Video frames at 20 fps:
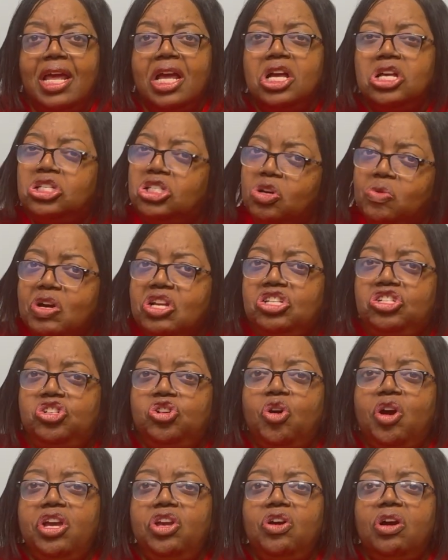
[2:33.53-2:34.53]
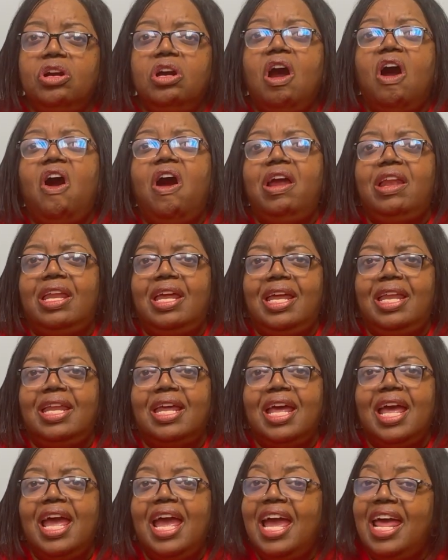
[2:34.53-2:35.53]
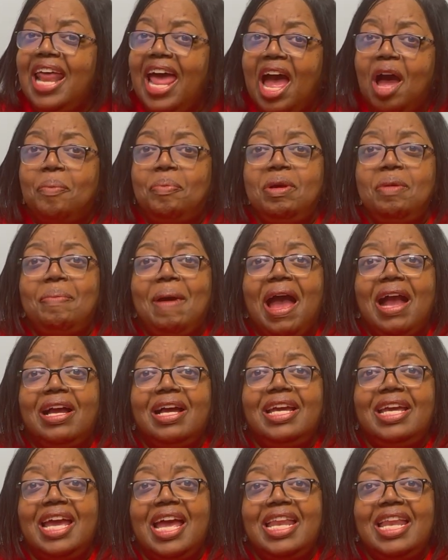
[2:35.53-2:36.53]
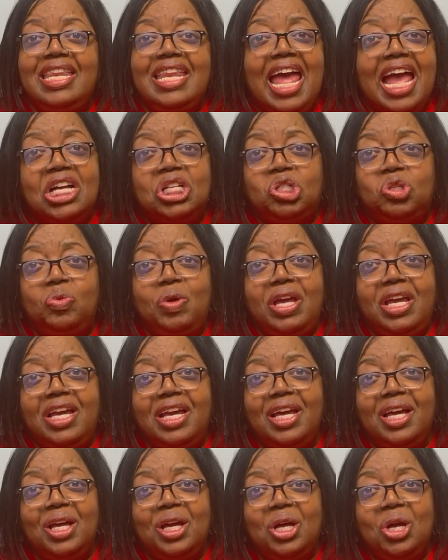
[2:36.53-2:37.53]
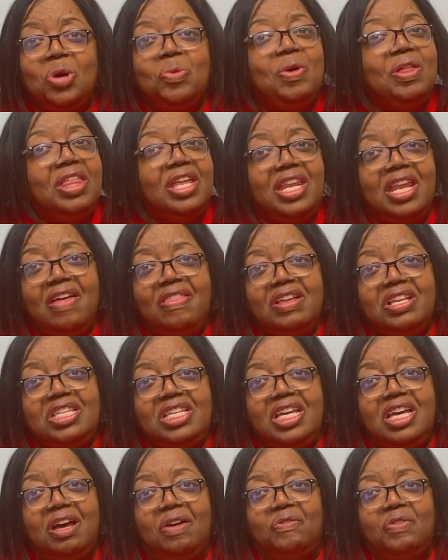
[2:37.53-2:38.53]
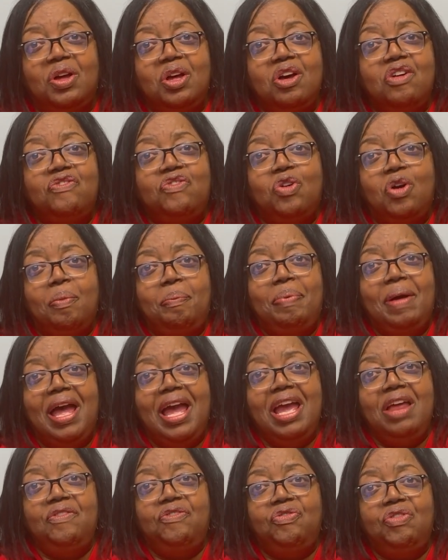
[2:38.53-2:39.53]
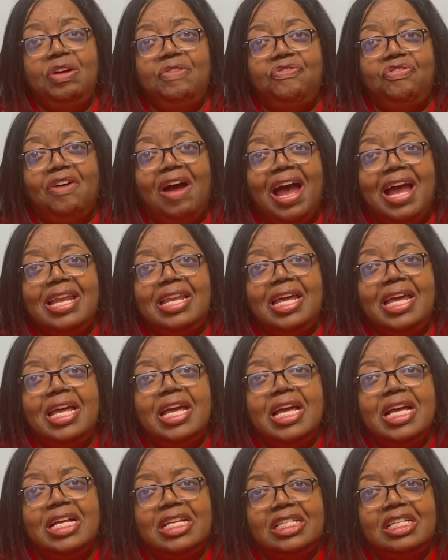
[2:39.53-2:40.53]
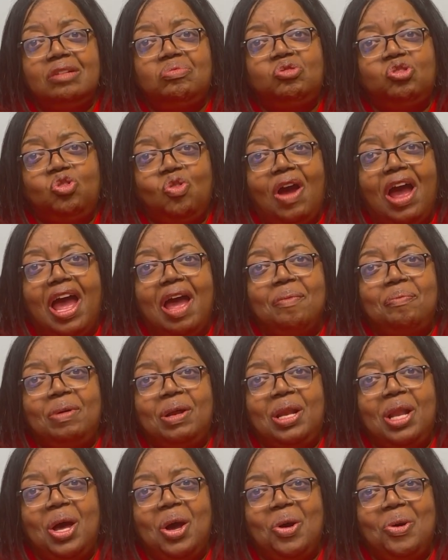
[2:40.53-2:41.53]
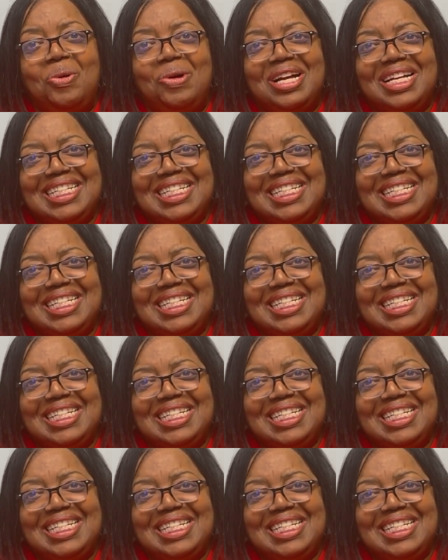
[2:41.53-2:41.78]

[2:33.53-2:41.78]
So enjoy your gardening, and I'll be back again next week with another tip for a pain-free Friday. Subscribe below.